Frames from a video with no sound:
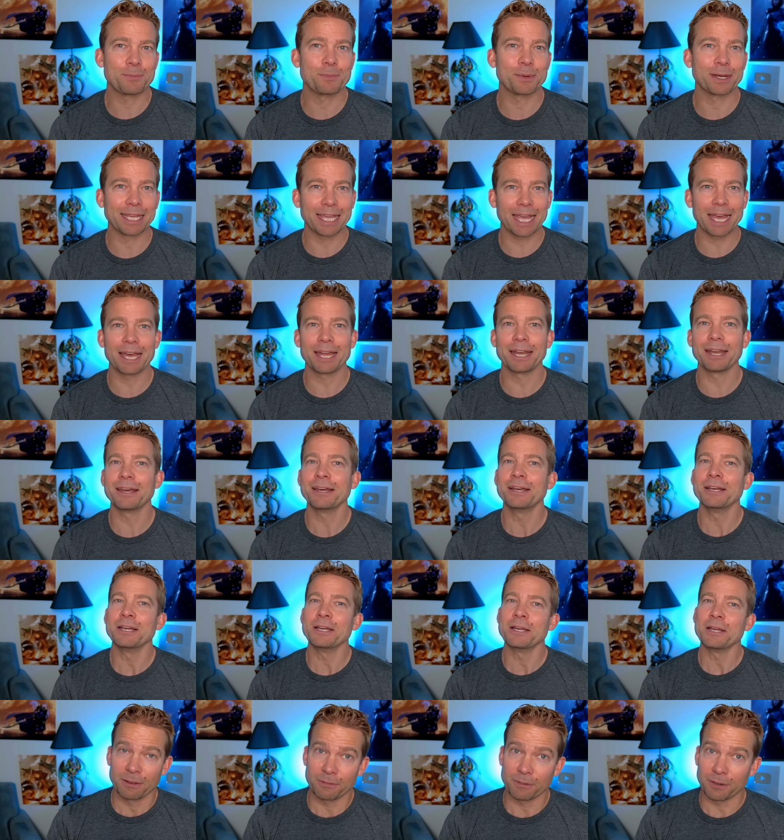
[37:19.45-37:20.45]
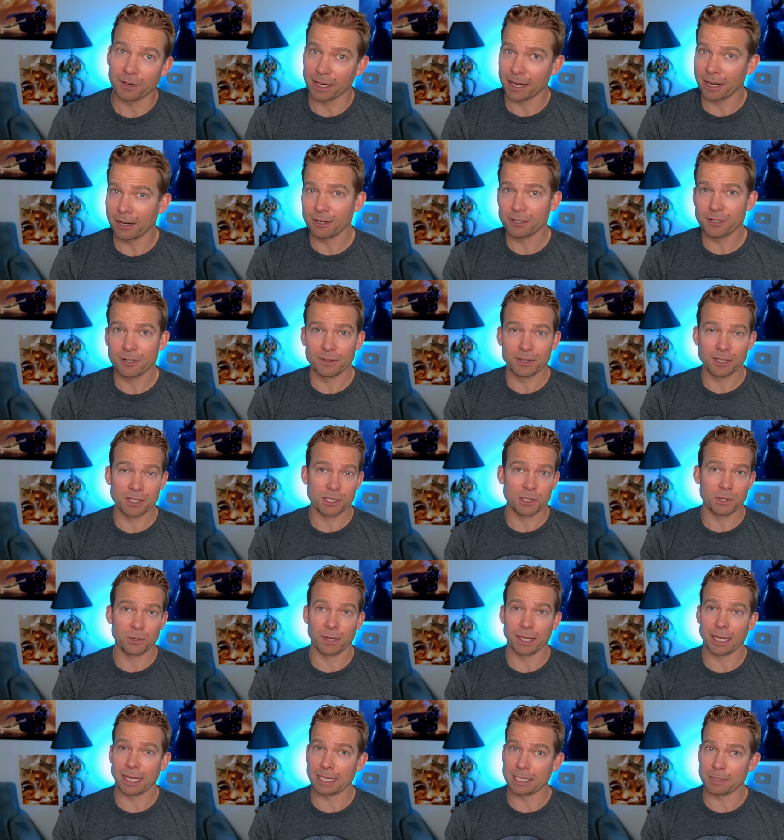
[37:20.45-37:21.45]
But again, for a character that's
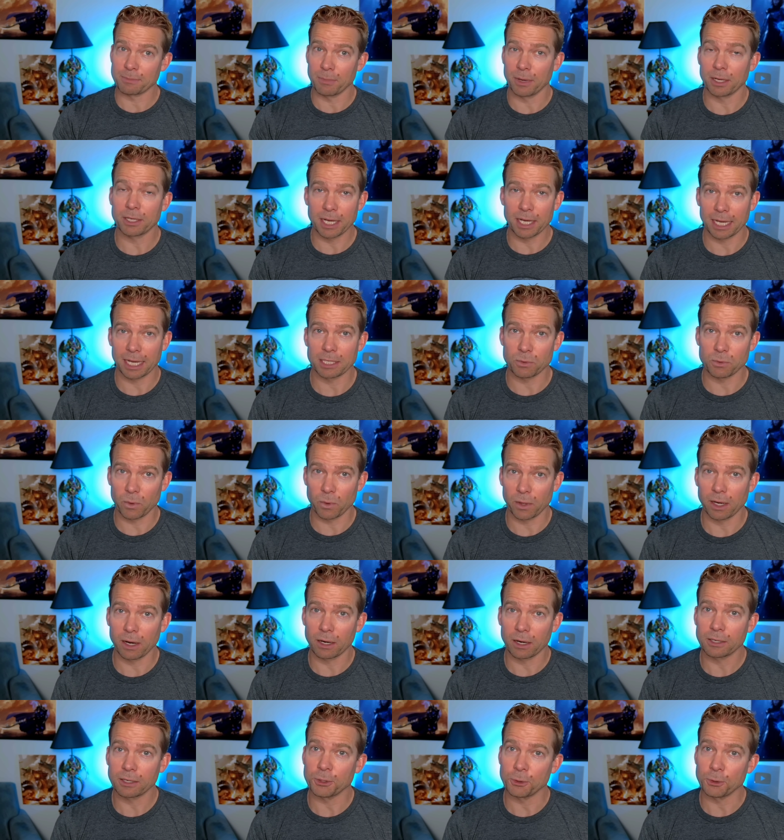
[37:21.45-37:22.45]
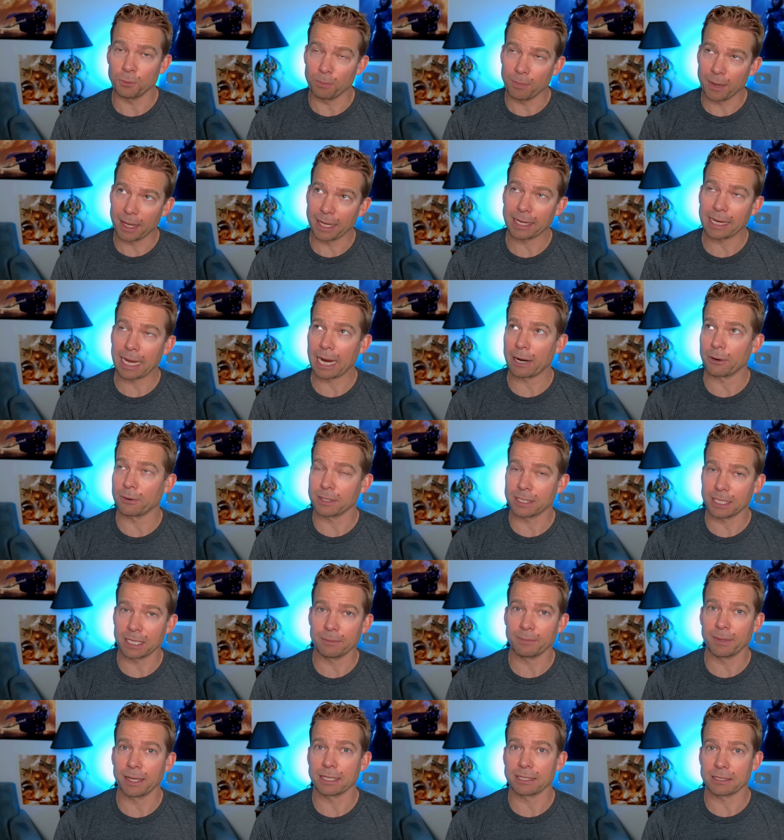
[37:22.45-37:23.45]
doing as much as we are to make our
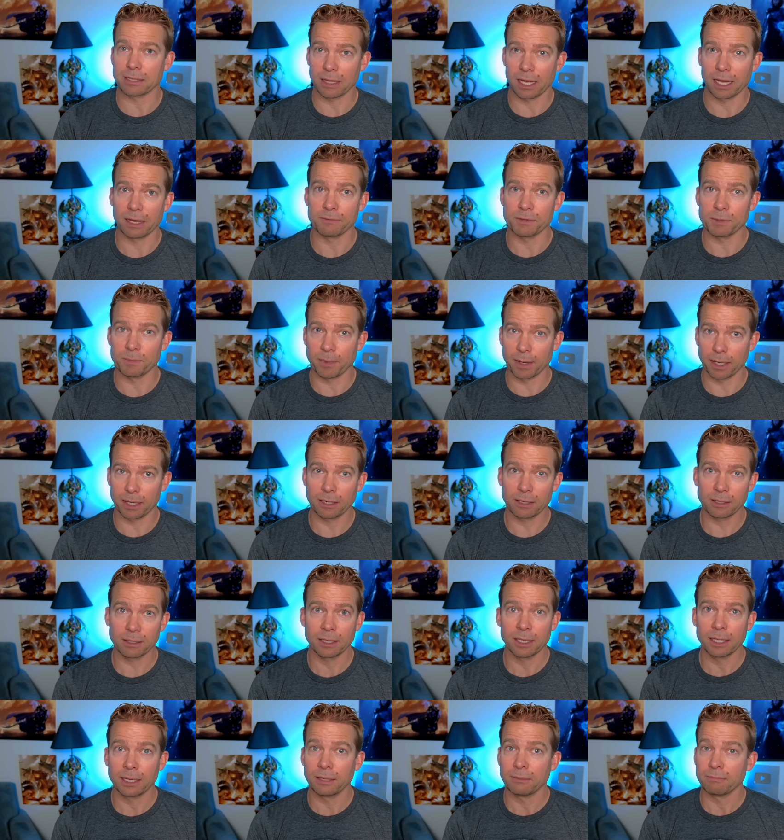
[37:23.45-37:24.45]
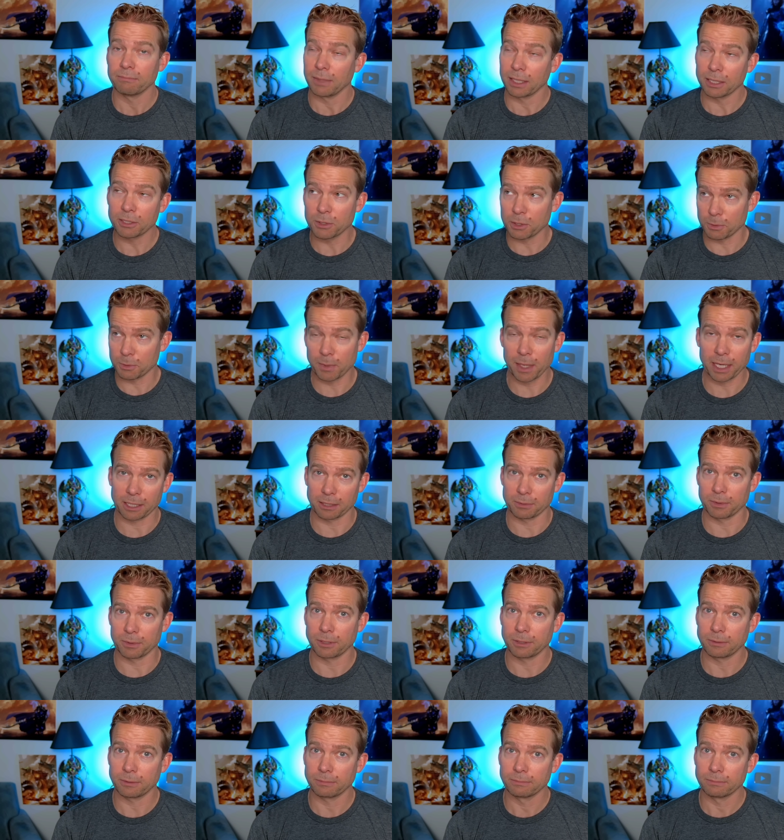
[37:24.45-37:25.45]
teammates' lives better, that's
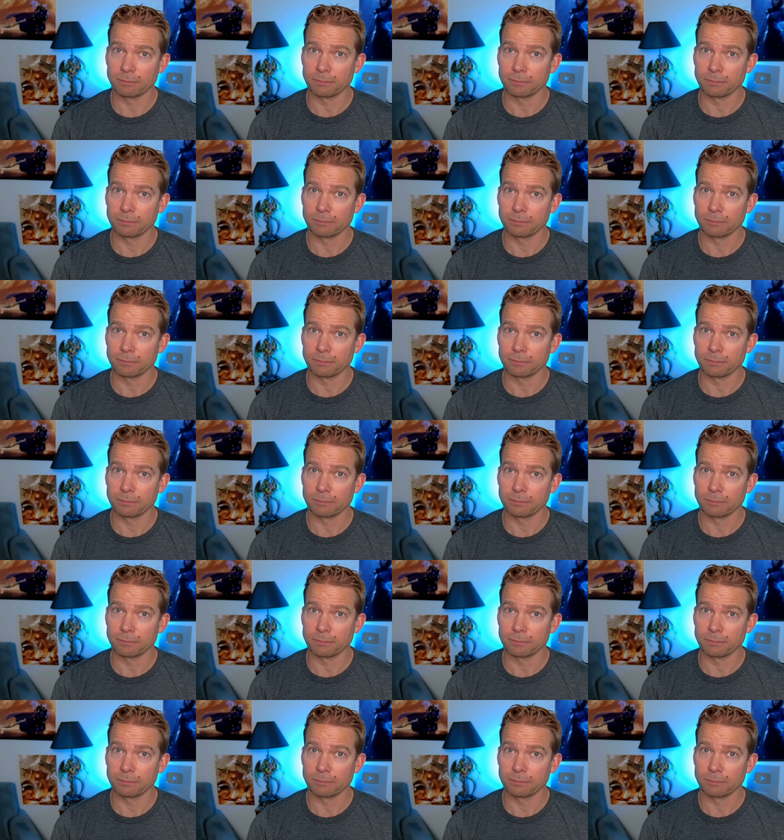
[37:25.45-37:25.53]
respectable.